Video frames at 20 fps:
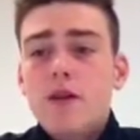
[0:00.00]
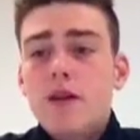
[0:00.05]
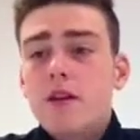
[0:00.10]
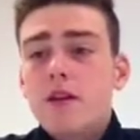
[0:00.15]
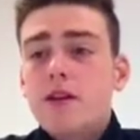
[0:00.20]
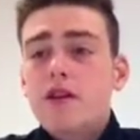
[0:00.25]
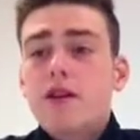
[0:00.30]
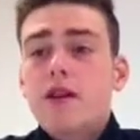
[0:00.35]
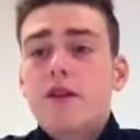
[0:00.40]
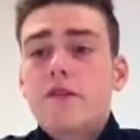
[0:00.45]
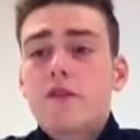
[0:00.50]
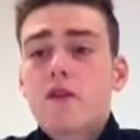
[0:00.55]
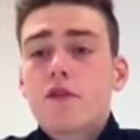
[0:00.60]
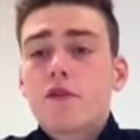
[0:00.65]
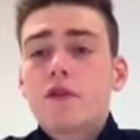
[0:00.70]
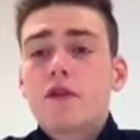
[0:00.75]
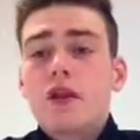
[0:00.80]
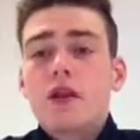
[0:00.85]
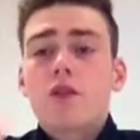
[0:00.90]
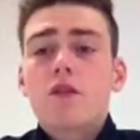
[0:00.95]
and then you have to
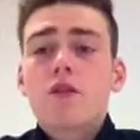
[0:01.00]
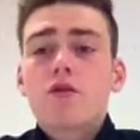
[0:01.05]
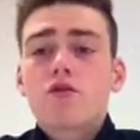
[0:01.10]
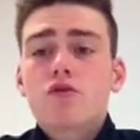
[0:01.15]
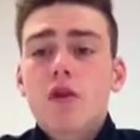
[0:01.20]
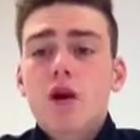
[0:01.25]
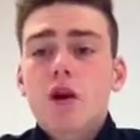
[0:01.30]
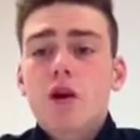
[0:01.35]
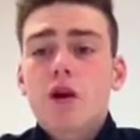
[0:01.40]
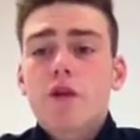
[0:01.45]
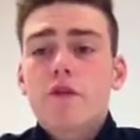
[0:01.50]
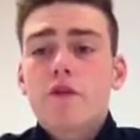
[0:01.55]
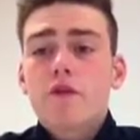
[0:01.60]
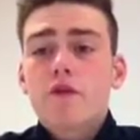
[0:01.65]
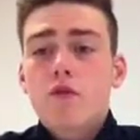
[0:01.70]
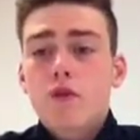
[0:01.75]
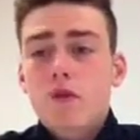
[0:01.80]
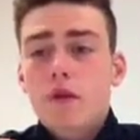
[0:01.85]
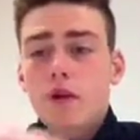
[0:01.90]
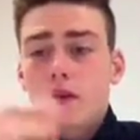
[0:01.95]
obviously try and go
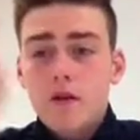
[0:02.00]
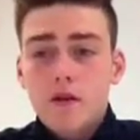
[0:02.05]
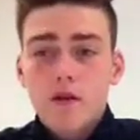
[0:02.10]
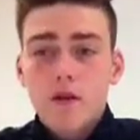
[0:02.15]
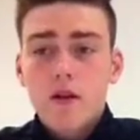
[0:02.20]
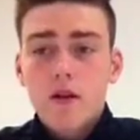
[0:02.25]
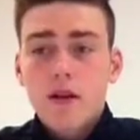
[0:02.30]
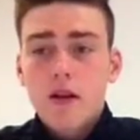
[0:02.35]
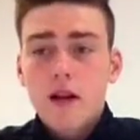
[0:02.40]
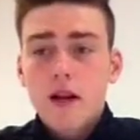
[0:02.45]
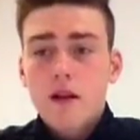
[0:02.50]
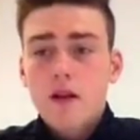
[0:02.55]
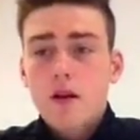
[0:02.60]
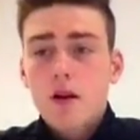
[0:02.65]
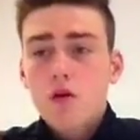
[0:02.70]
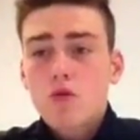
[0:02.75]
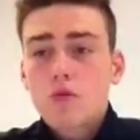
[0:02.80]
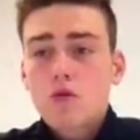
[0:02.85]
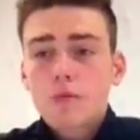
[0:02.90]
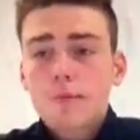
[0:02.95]
forward and get that
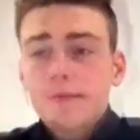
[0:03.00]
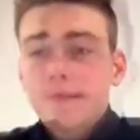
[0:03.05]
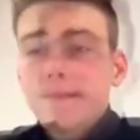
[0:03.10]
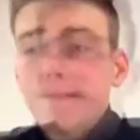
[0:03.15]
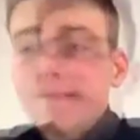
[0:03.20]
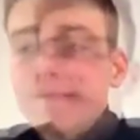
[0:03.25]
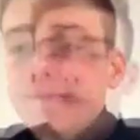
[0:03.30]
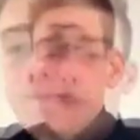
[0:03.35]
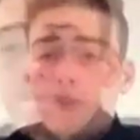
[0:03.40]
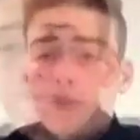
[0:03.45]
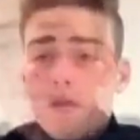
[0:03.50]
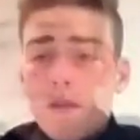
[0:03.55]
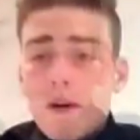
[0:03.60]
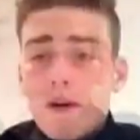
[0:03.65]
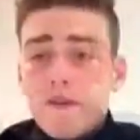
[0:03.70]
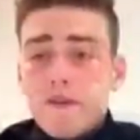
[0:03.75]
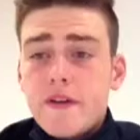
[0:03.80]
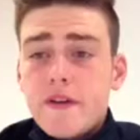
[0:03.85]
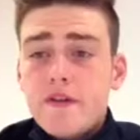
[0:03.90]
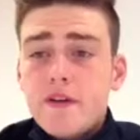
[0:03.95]
goal. I'll talk to you
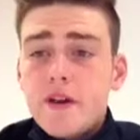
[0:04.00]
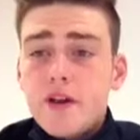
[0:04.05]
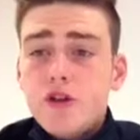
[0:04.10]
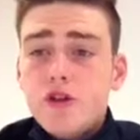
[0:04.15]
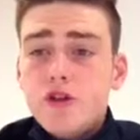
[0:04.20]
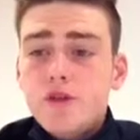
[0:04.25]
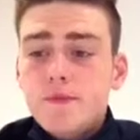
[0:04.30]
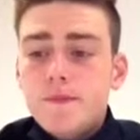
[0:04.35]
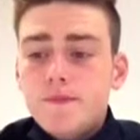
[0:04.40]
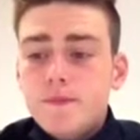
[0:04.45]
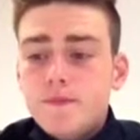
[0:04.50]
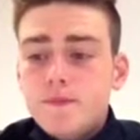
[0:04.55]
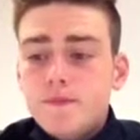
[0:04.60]
about variation.